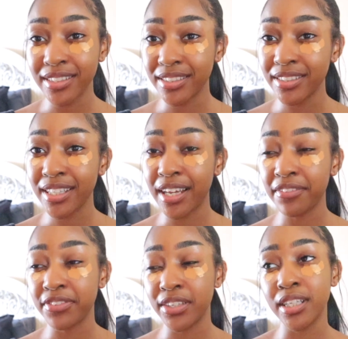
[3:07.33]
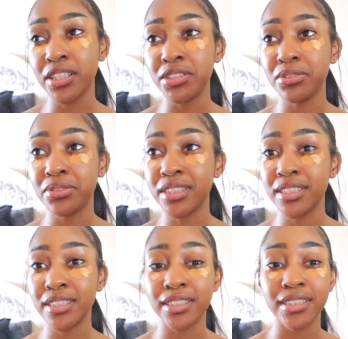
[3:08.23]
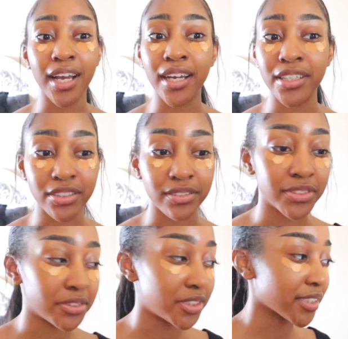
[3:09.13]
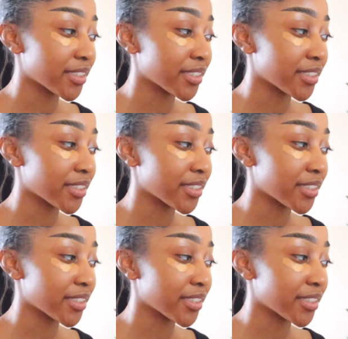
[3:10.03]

into that feeling and you just decide your future.